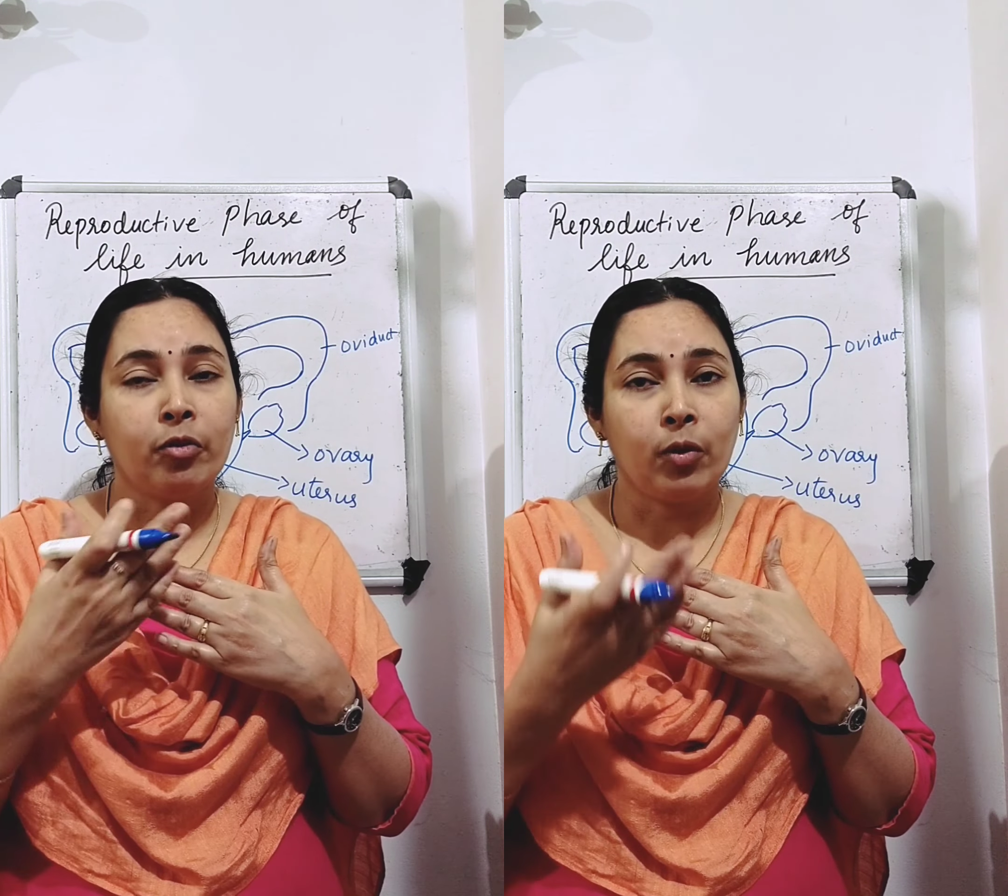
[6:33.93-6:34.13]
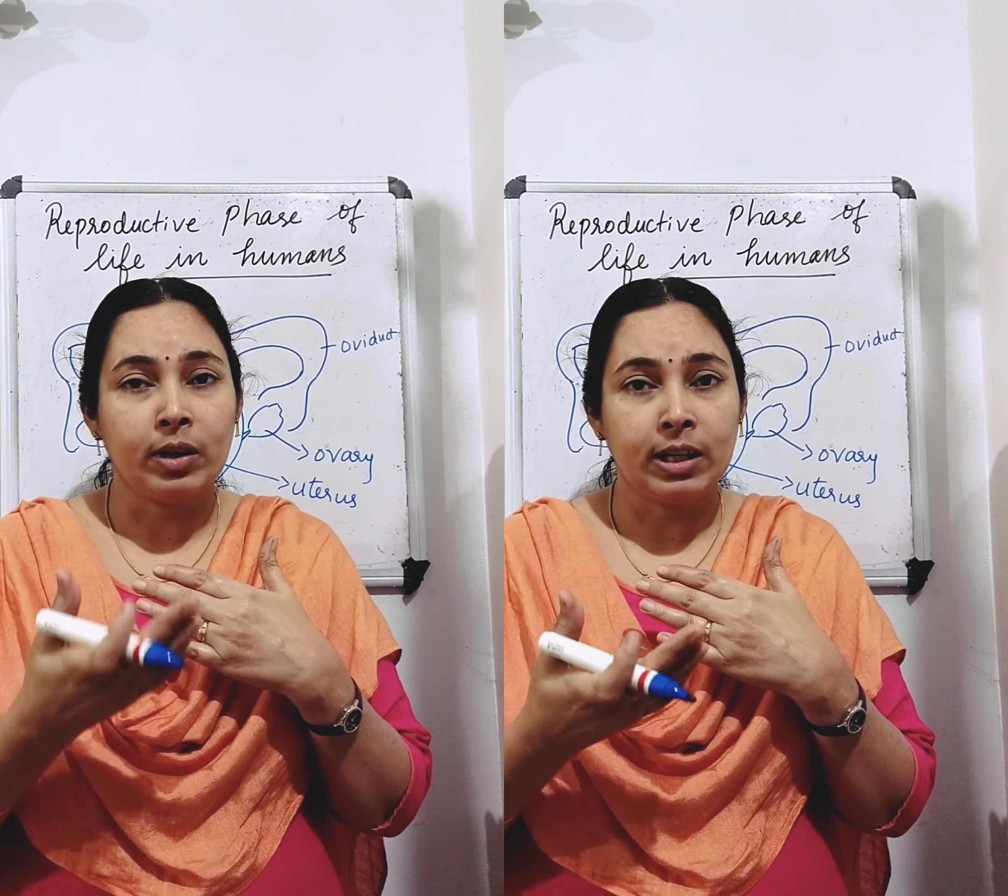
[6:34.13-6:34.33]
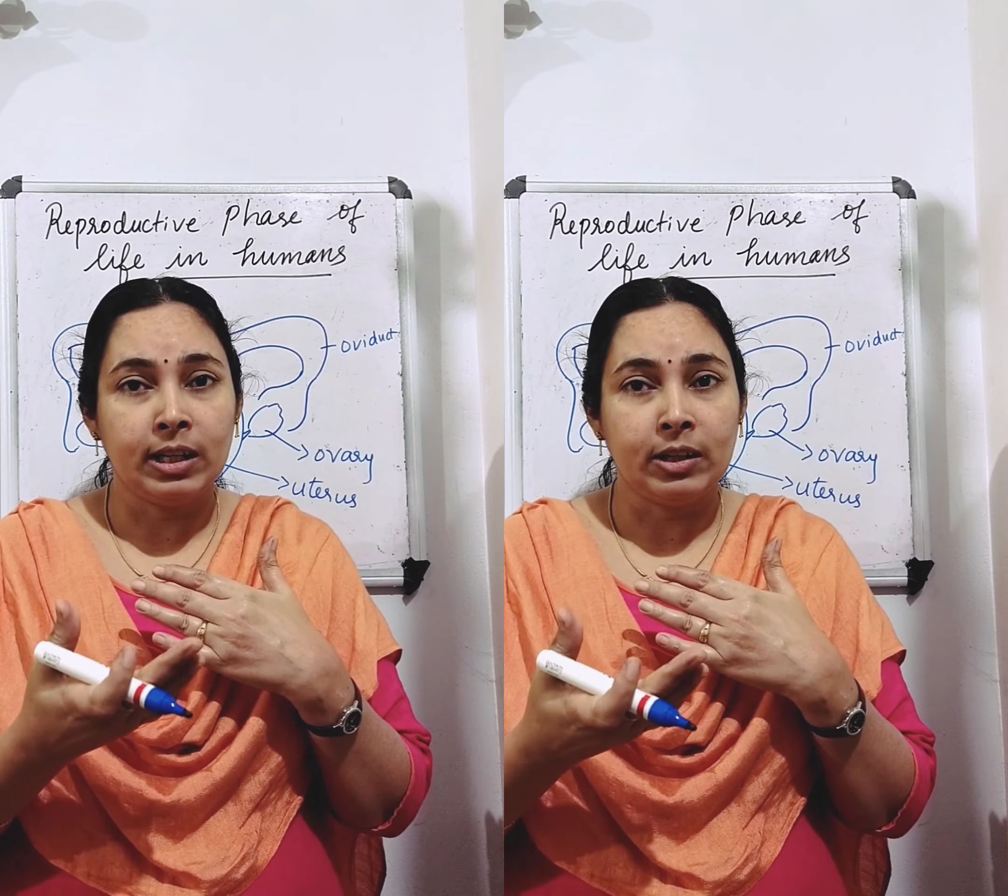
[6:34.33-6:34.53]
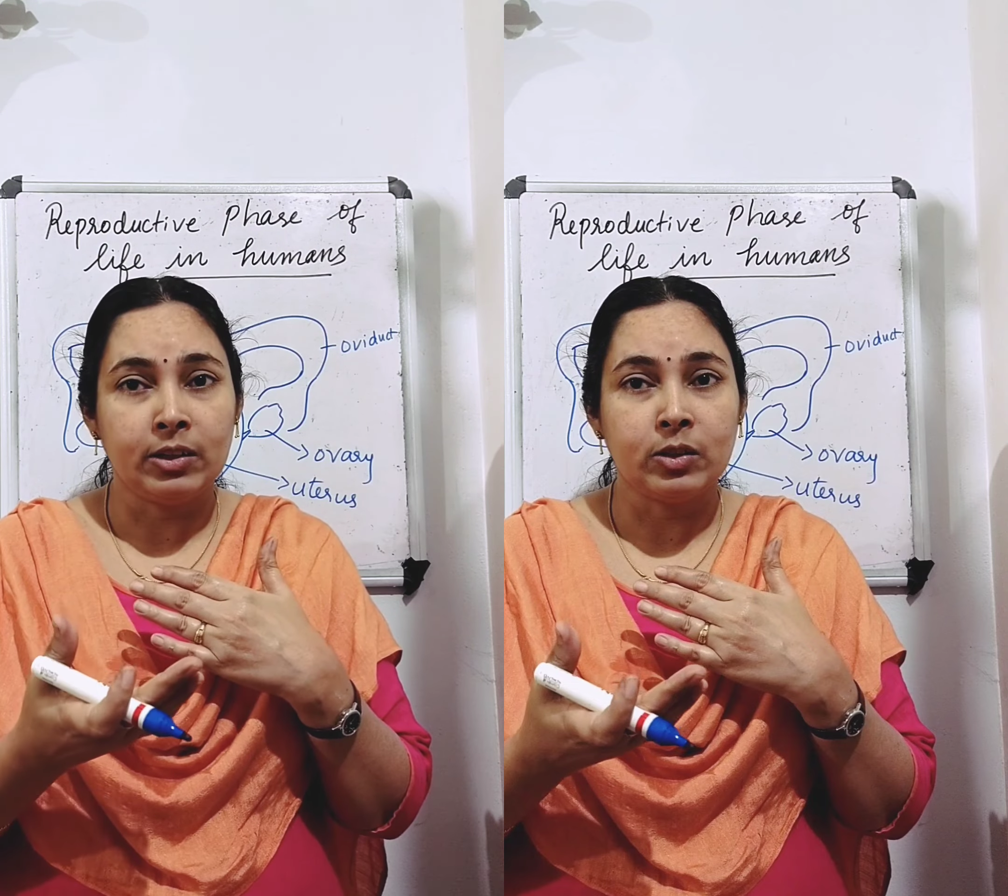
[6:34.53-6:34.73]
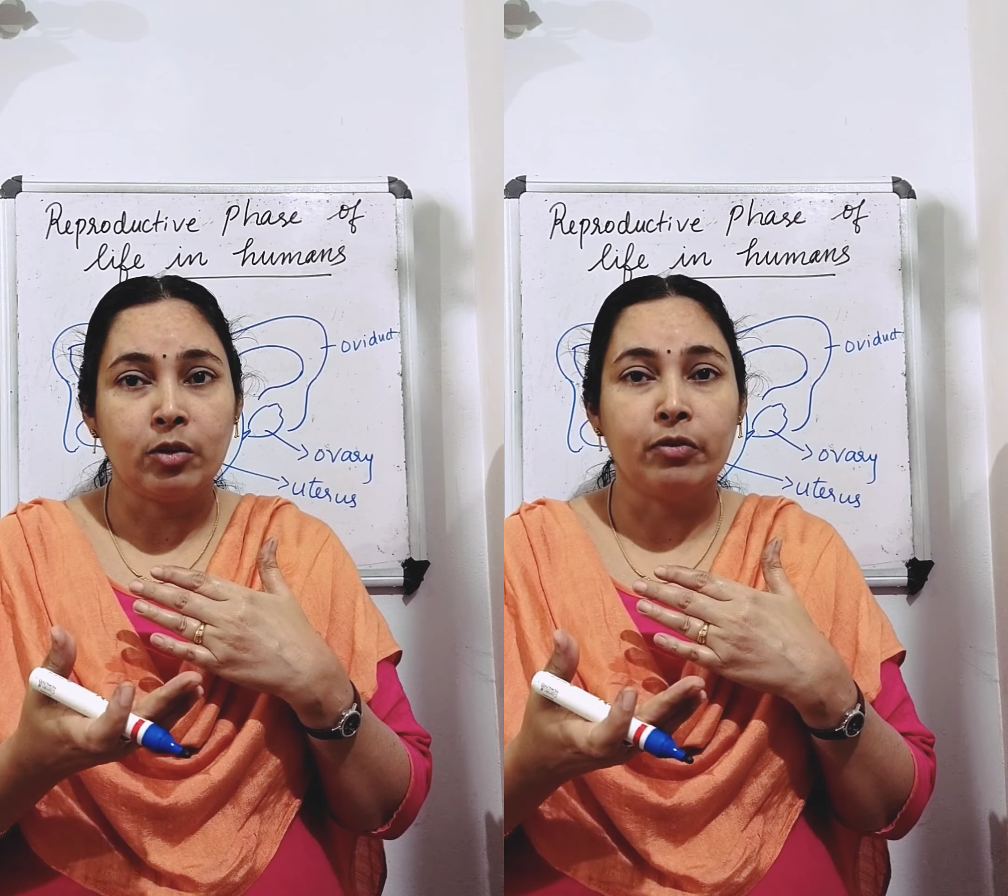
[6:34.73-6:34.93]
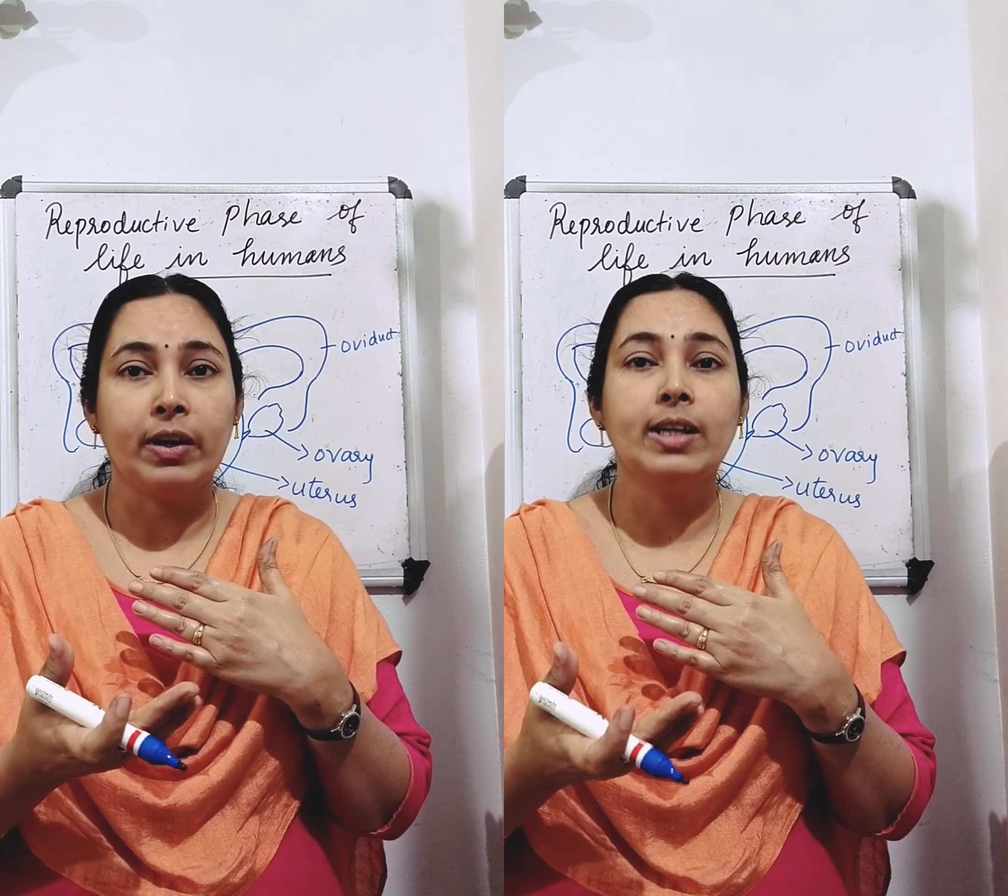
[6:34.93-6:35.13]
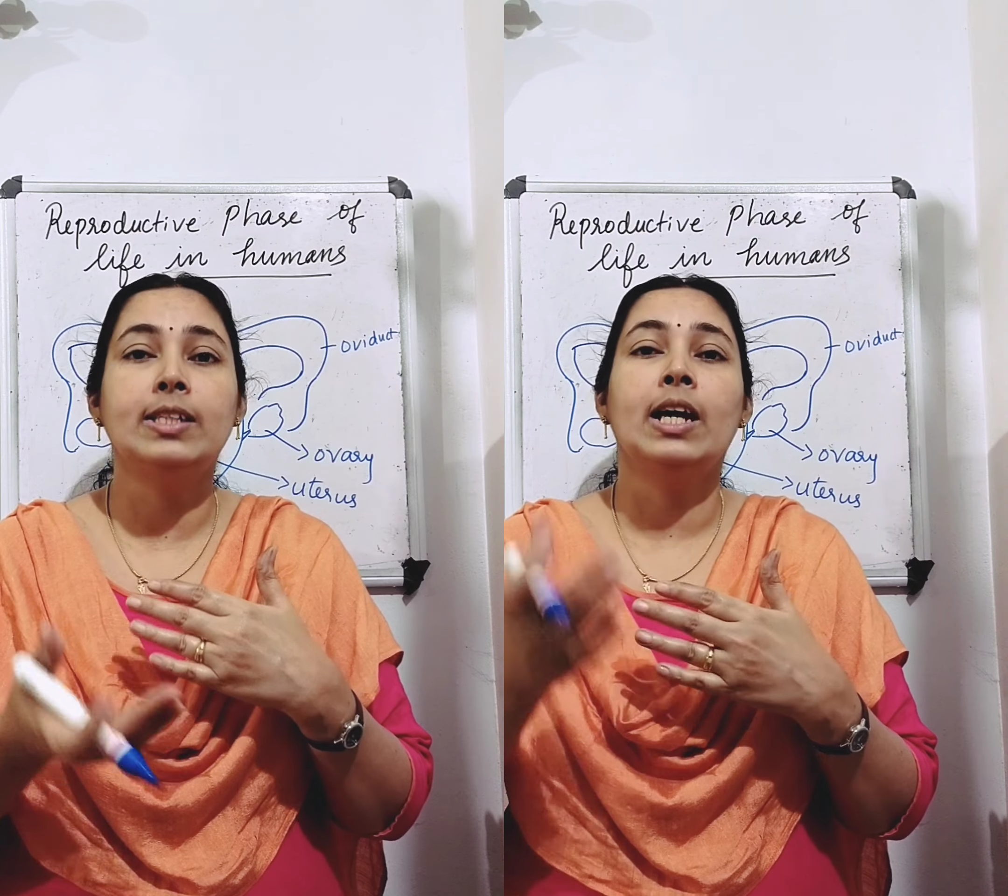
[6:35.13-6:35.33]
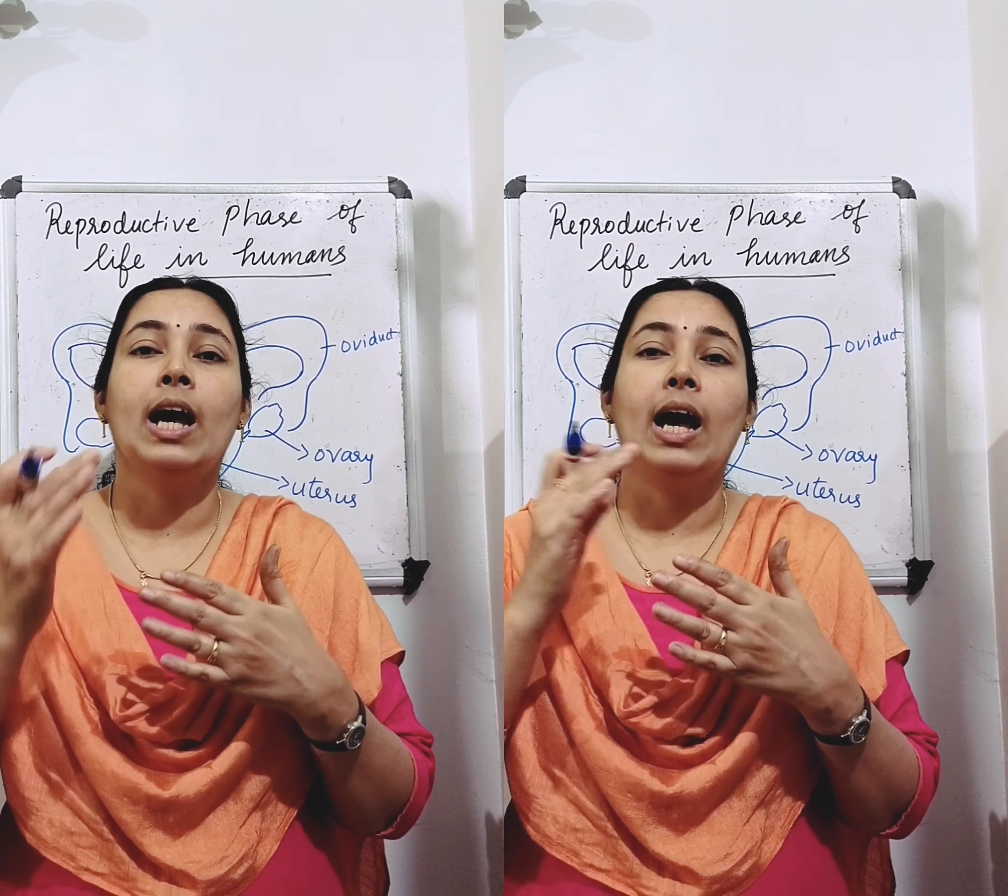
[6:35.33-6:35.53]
14 years of age,